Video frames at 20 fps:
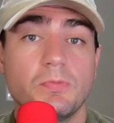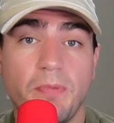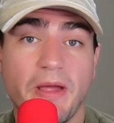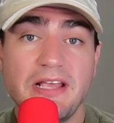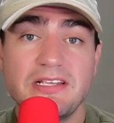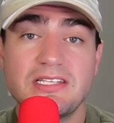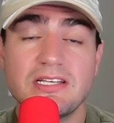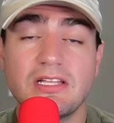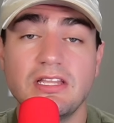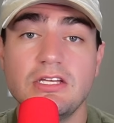
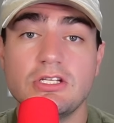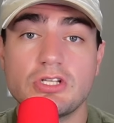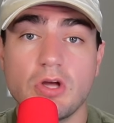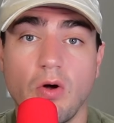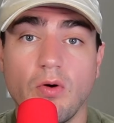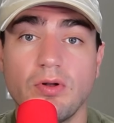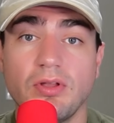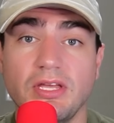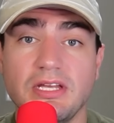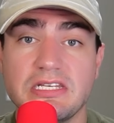basically
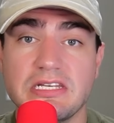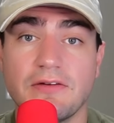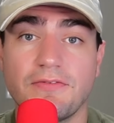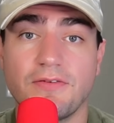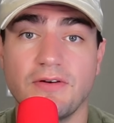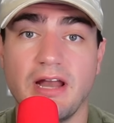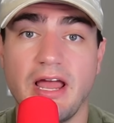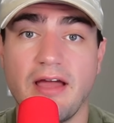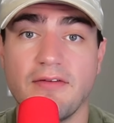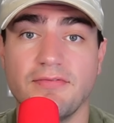totally
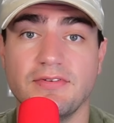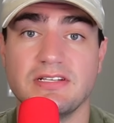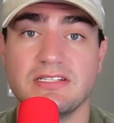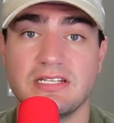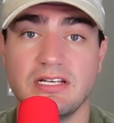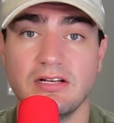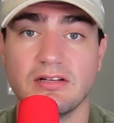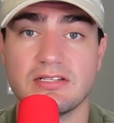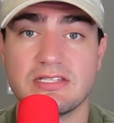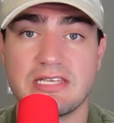different every
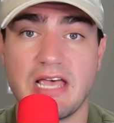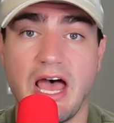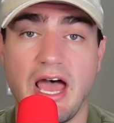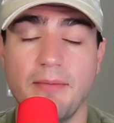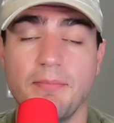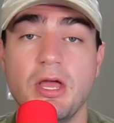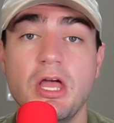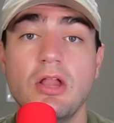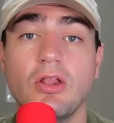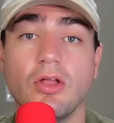single
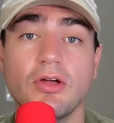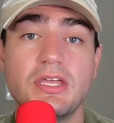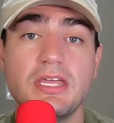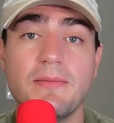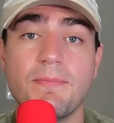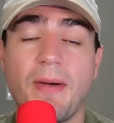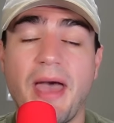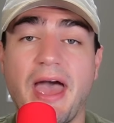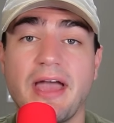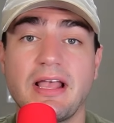time.
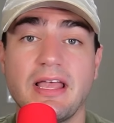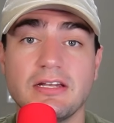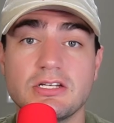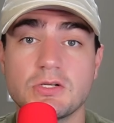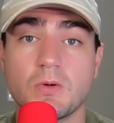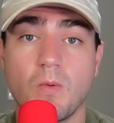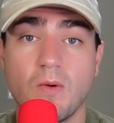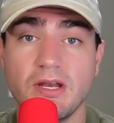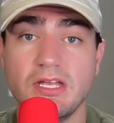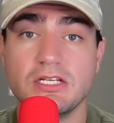Looking back at
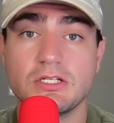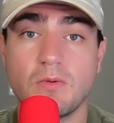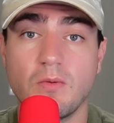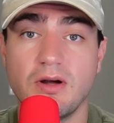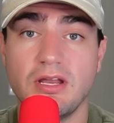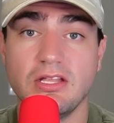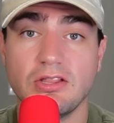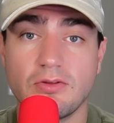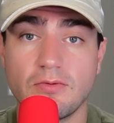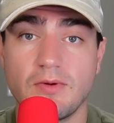
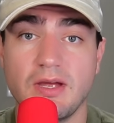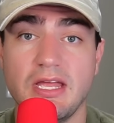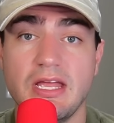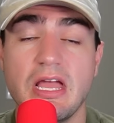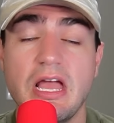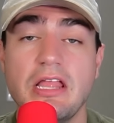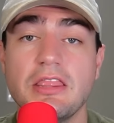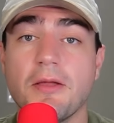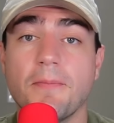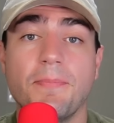2023,
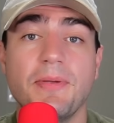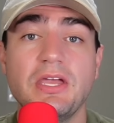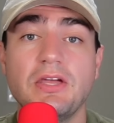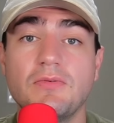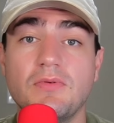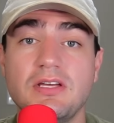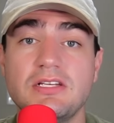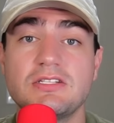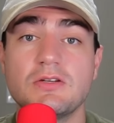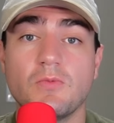the big
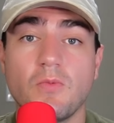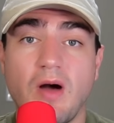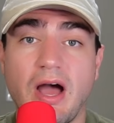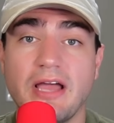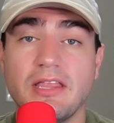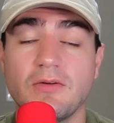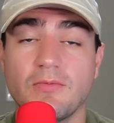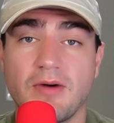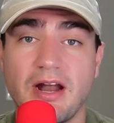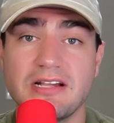reason
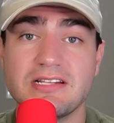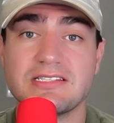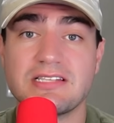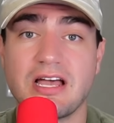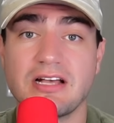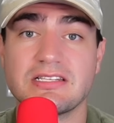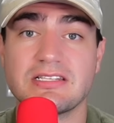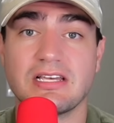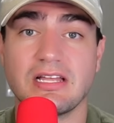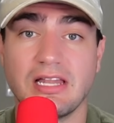why the Red
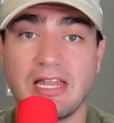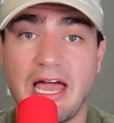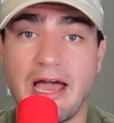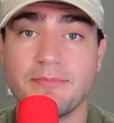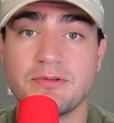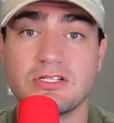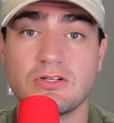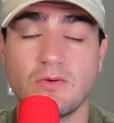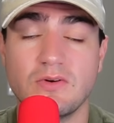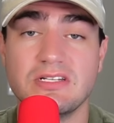Sox
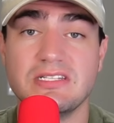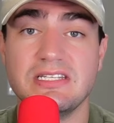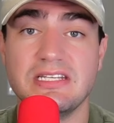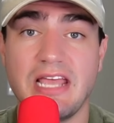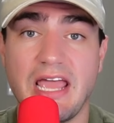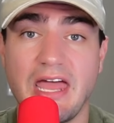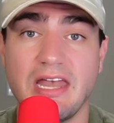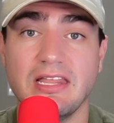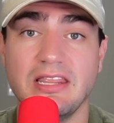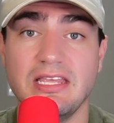collapsed towards
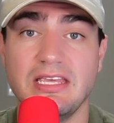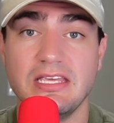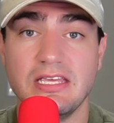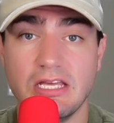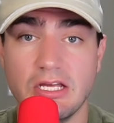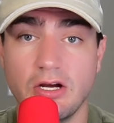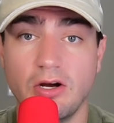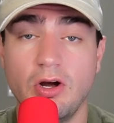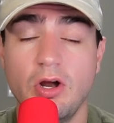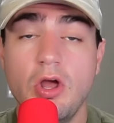the end of the
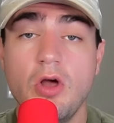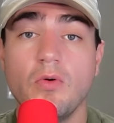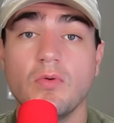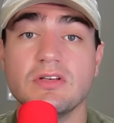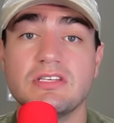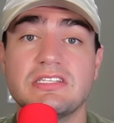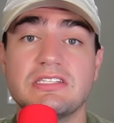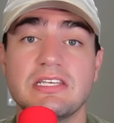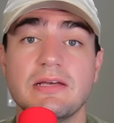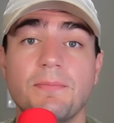year
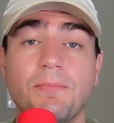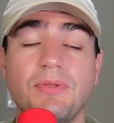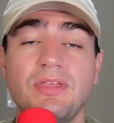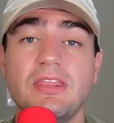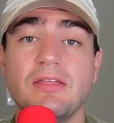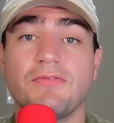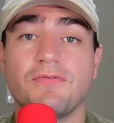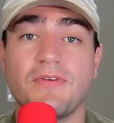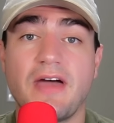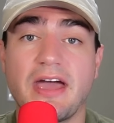was simply
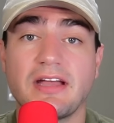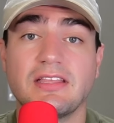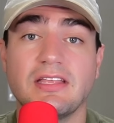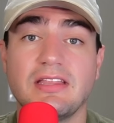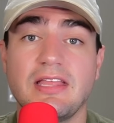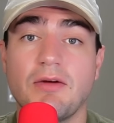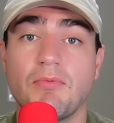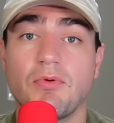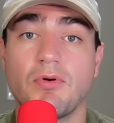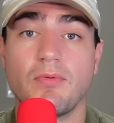the fact that
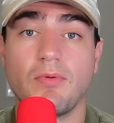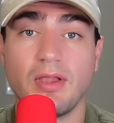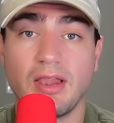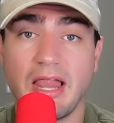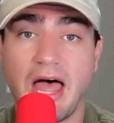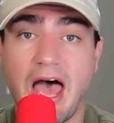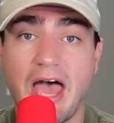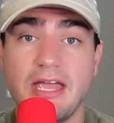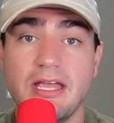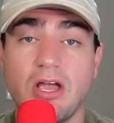they were
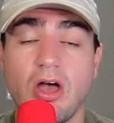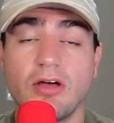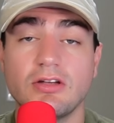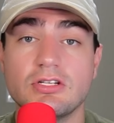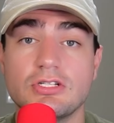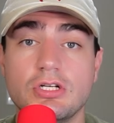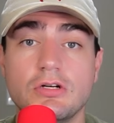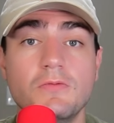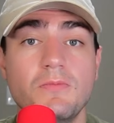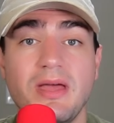relying on
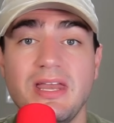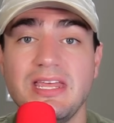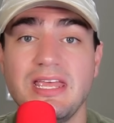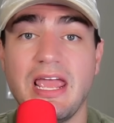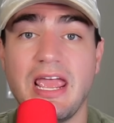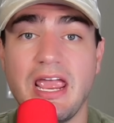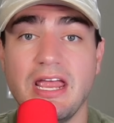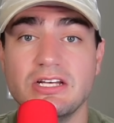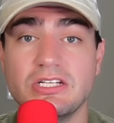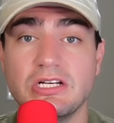too many
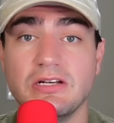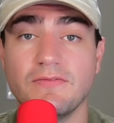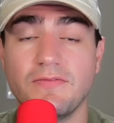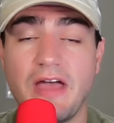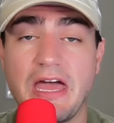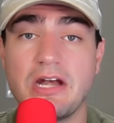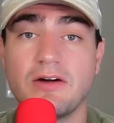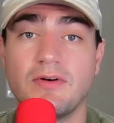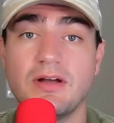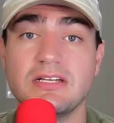aging
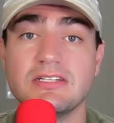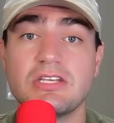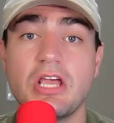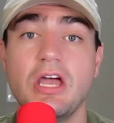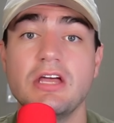veterans